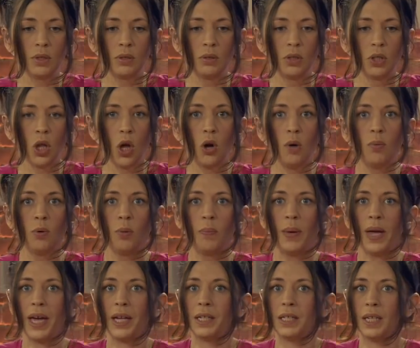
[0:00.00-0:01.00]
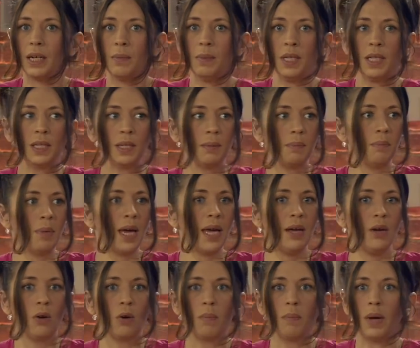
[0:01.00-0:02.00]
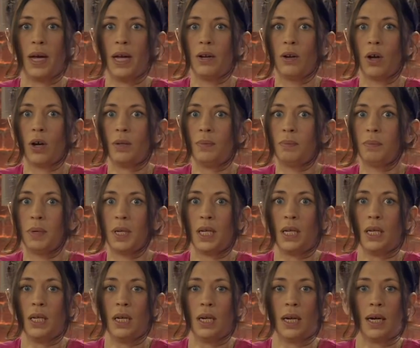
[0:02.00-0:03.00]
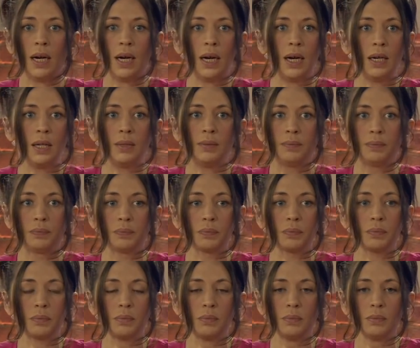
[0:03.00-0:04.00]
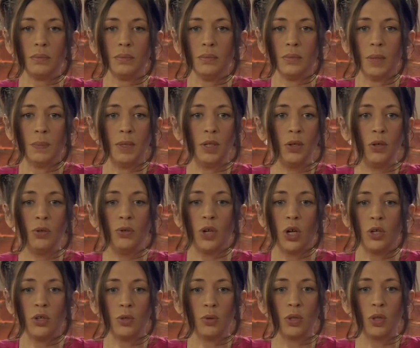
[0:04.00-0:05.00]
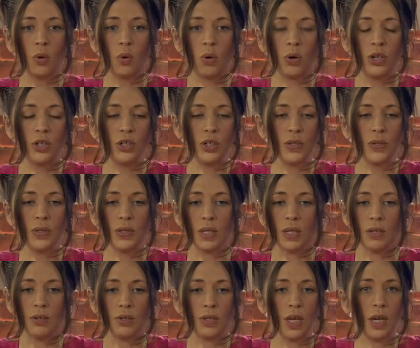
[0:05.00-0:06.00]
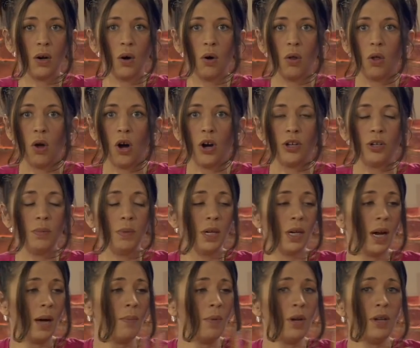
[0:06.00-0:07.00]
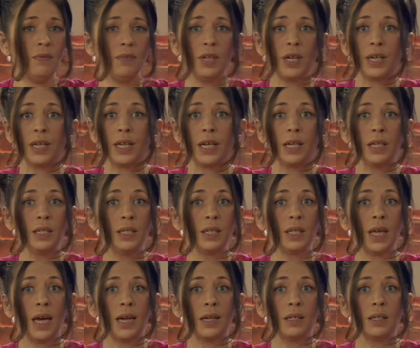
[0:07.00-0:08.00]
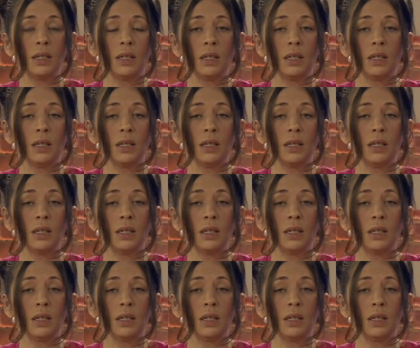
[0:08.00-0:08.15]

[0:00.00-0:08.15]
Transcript: global pandemics that may or may not be, I mean, who knows the origins, and there's that whole argument, and I'm not even going to get into that.